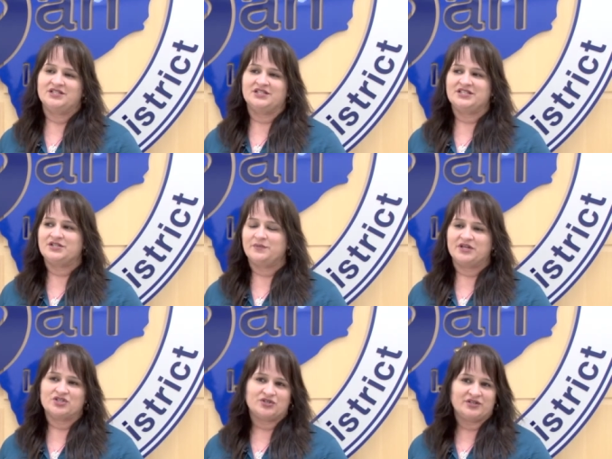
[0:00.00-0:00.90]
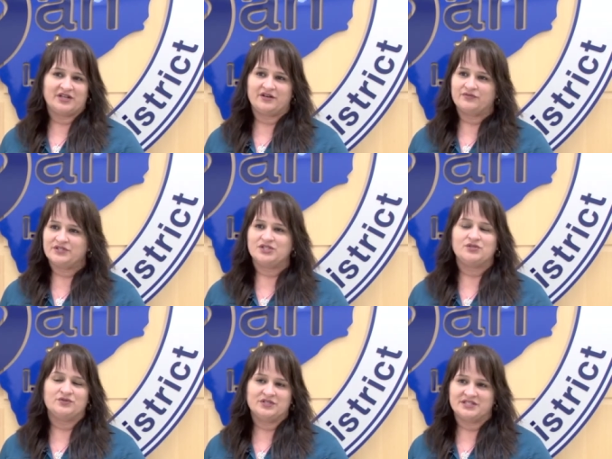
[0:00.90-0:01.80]
just to make sure that every
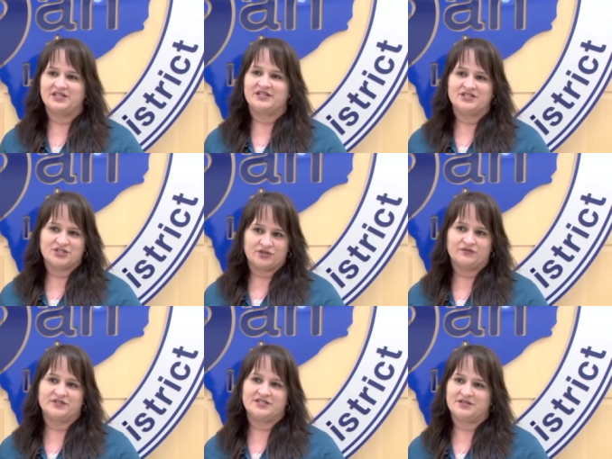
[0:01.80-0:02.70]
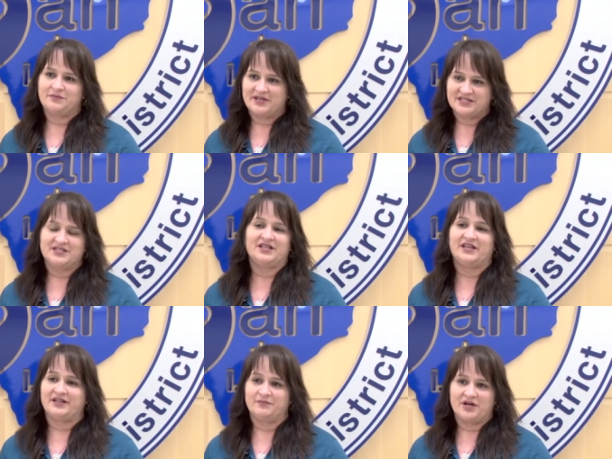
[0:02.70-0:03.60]
student is getting serviced the best they
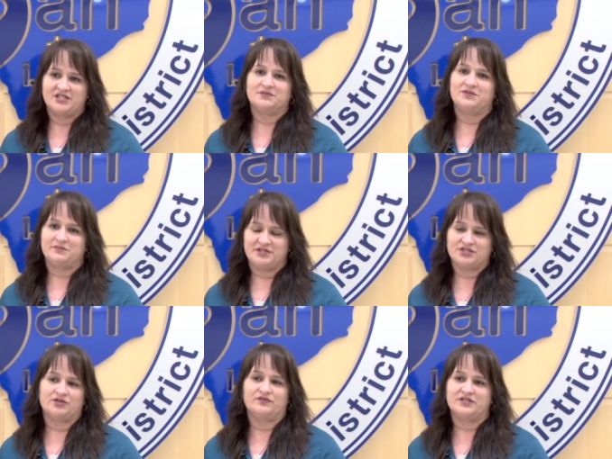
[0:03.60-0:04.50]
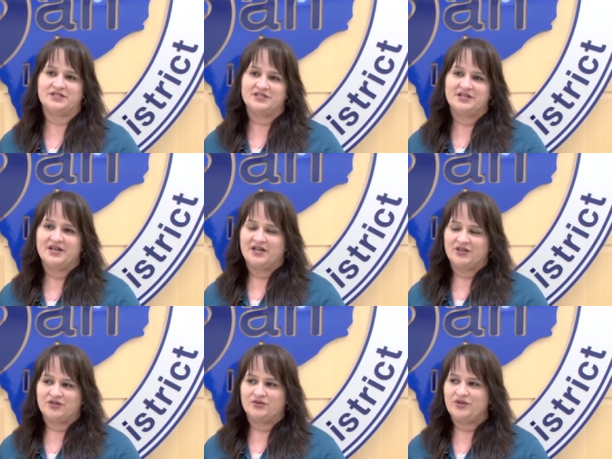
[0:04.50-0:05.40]
can possibly be serviced.
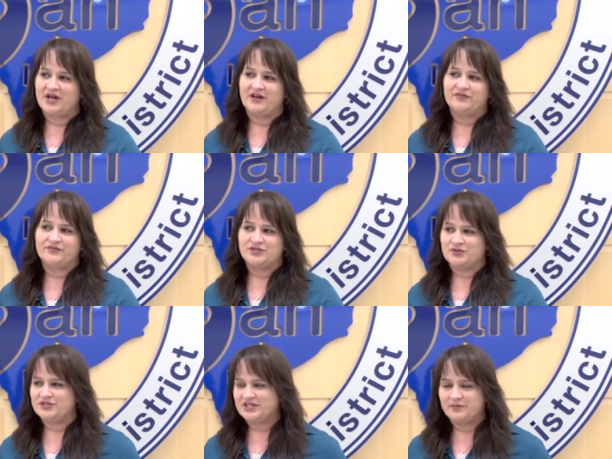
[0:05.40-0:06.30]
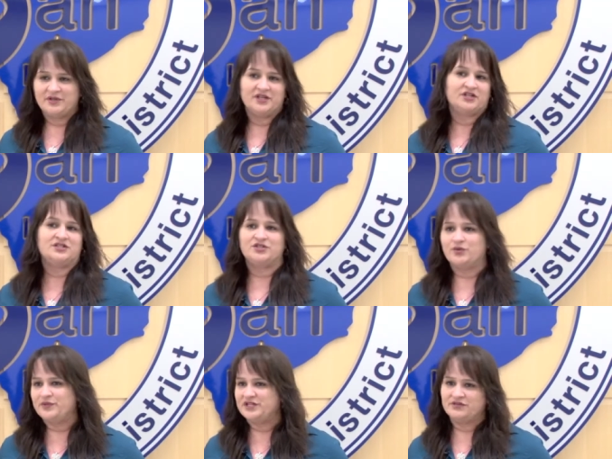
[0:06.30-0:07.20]
You know, you have students coming in at
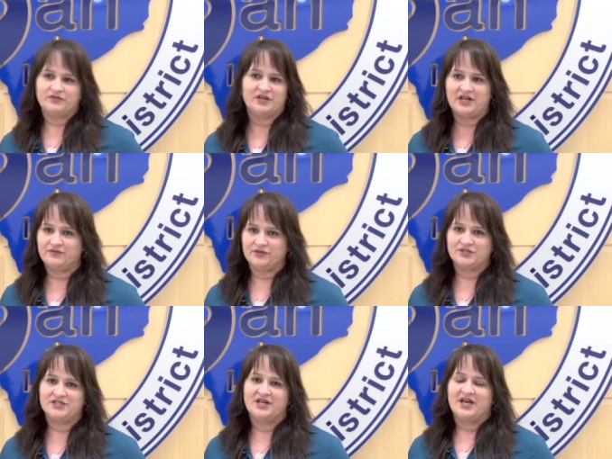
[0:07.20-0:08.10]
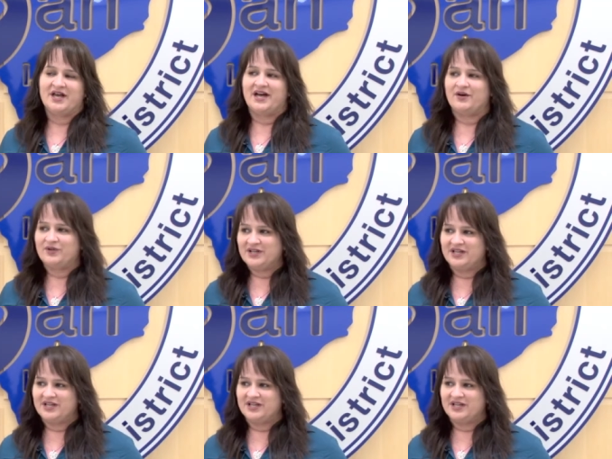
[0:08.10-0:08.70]
so many different levels I would